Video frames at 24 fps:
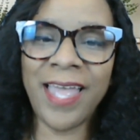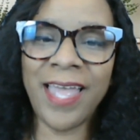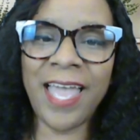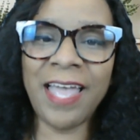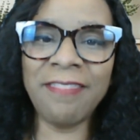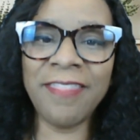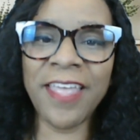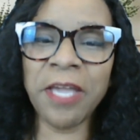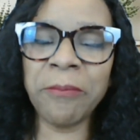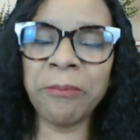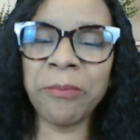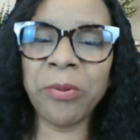
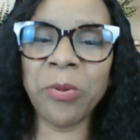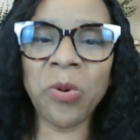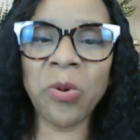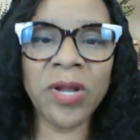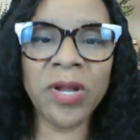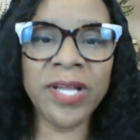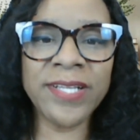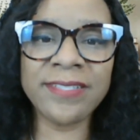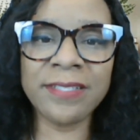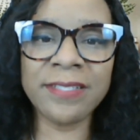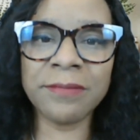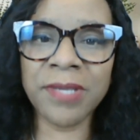And they pour
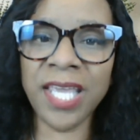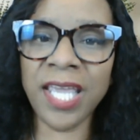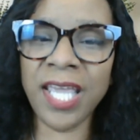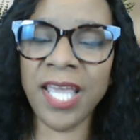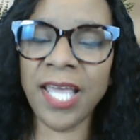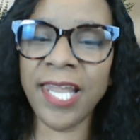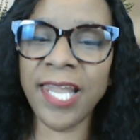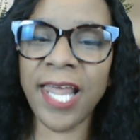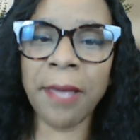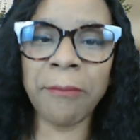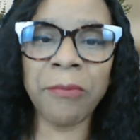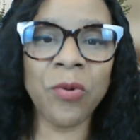into me,
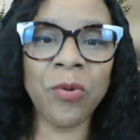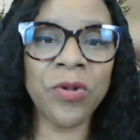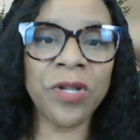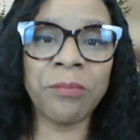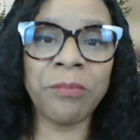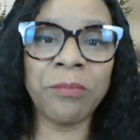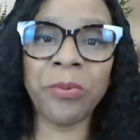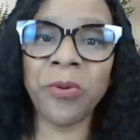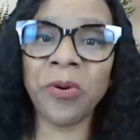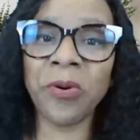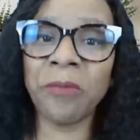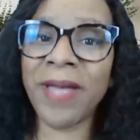and I'm going
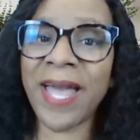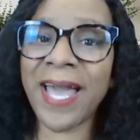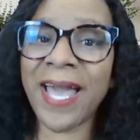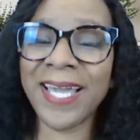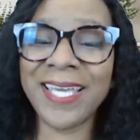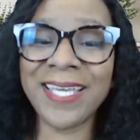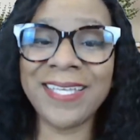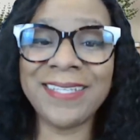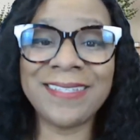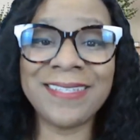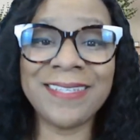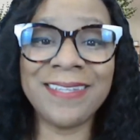to pour
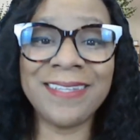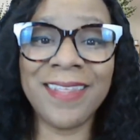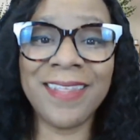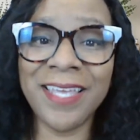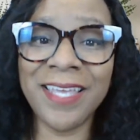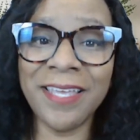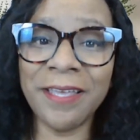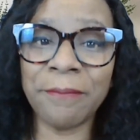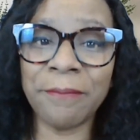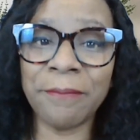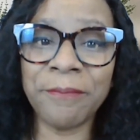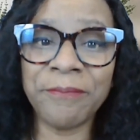back into
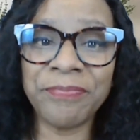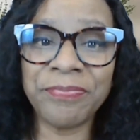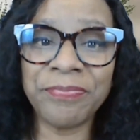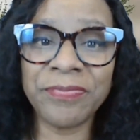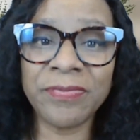them.